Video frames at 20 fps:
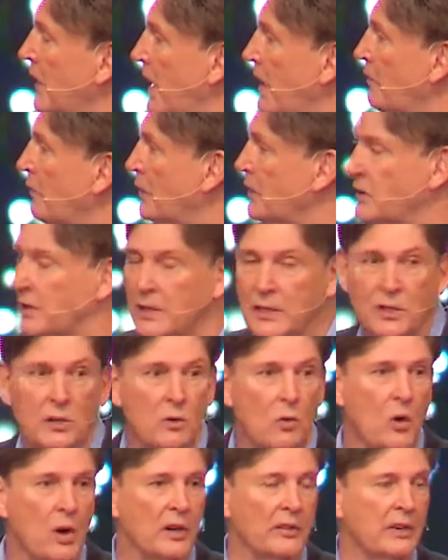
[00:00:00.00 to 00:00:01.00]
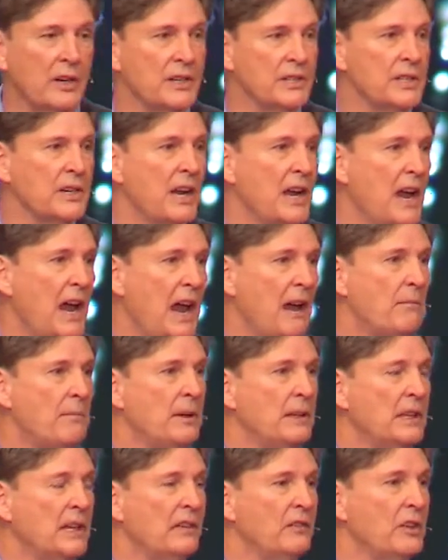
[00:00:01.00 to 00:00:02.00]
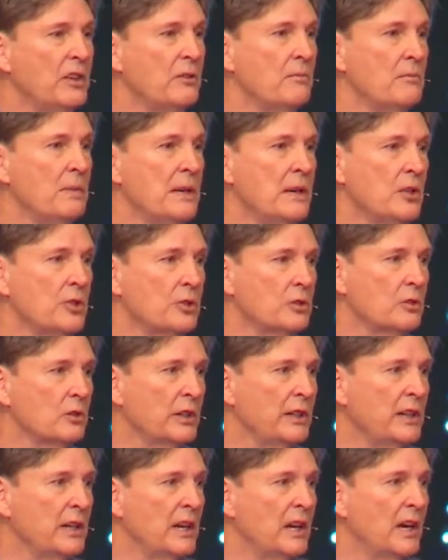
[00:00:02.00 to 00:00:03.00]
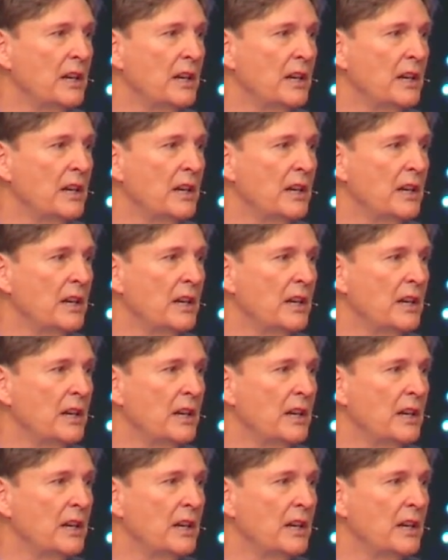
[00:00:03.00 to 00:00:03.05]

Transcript: Every single one of us have been given the ministry,